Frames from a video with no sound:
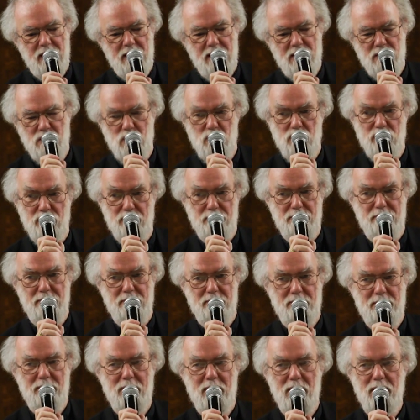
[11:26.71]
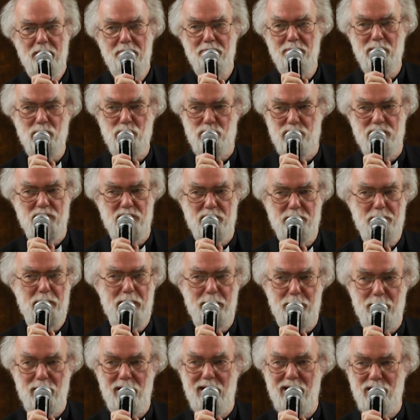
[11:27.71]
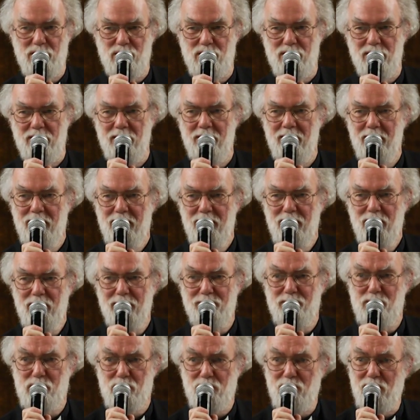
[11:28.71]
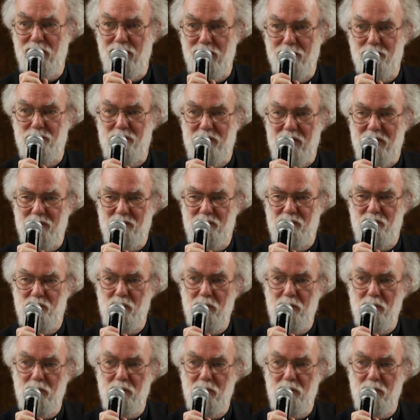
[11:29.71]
a sort of mutant population of screen obsessed